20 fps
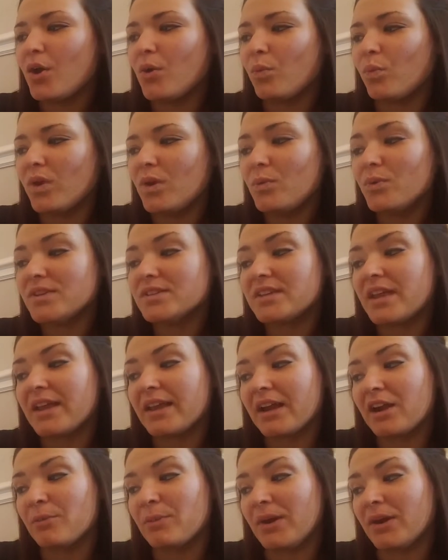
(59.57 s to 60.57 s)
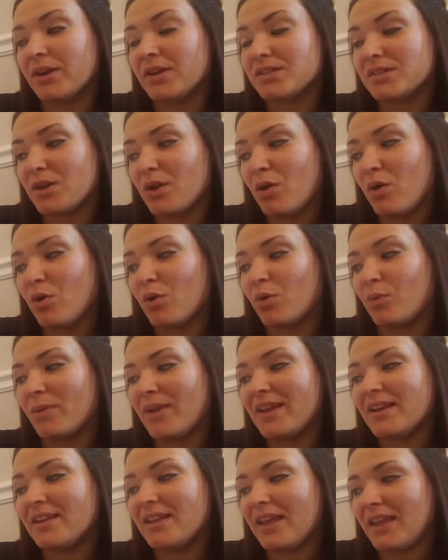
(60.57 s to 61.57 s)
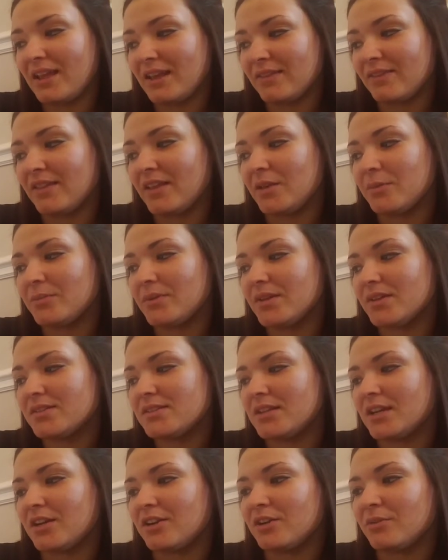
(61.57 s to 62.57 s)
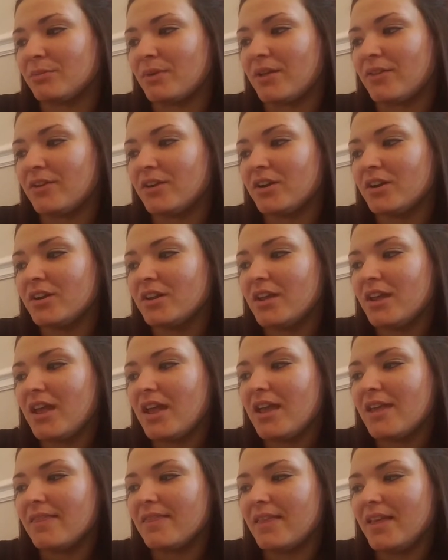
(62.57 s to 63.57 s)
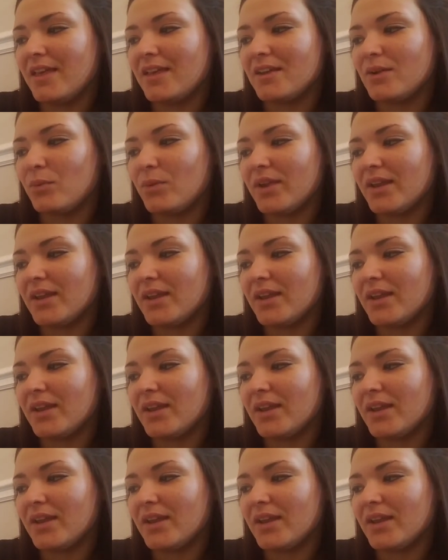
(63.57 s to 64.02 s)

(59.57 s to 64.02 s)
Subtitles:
"We will take our berries home and can them," said her mother. "Then we